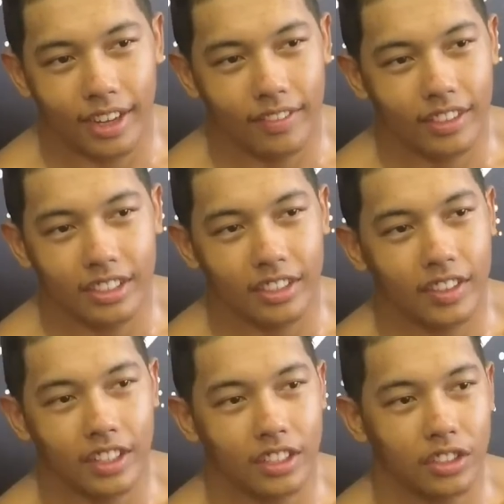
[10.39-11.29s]
Family is
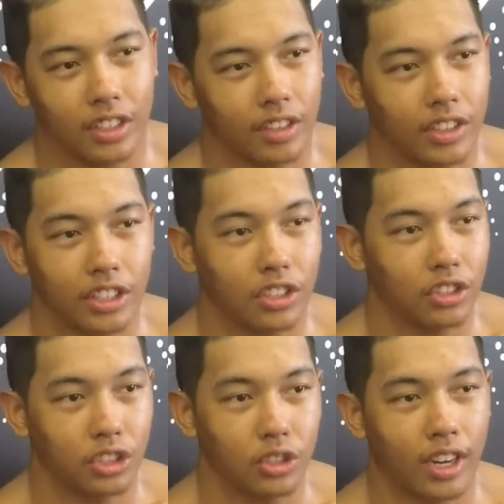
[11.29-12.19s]
everything. Everything
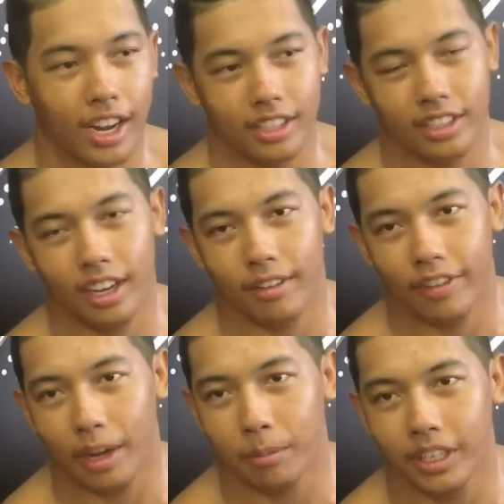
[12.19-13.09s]
you do has to
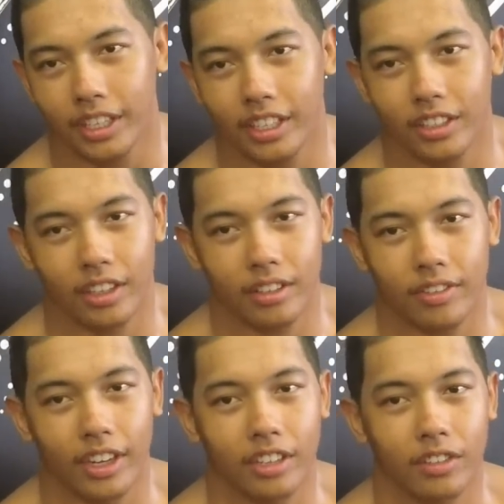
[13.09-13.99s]
have family in it. You have
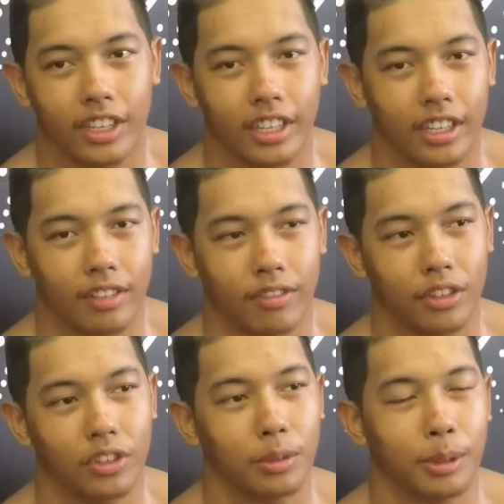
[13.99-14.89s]
to find a way, and
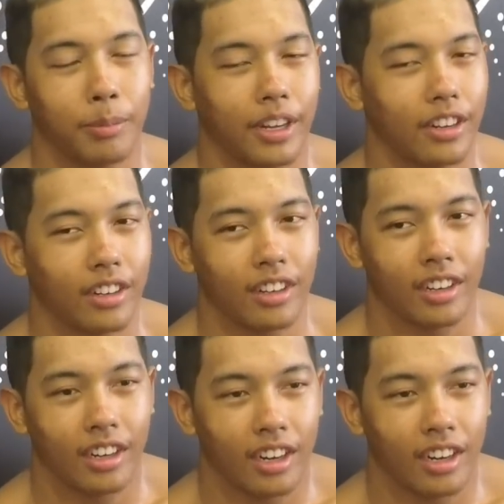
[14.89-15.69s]
for you to be better,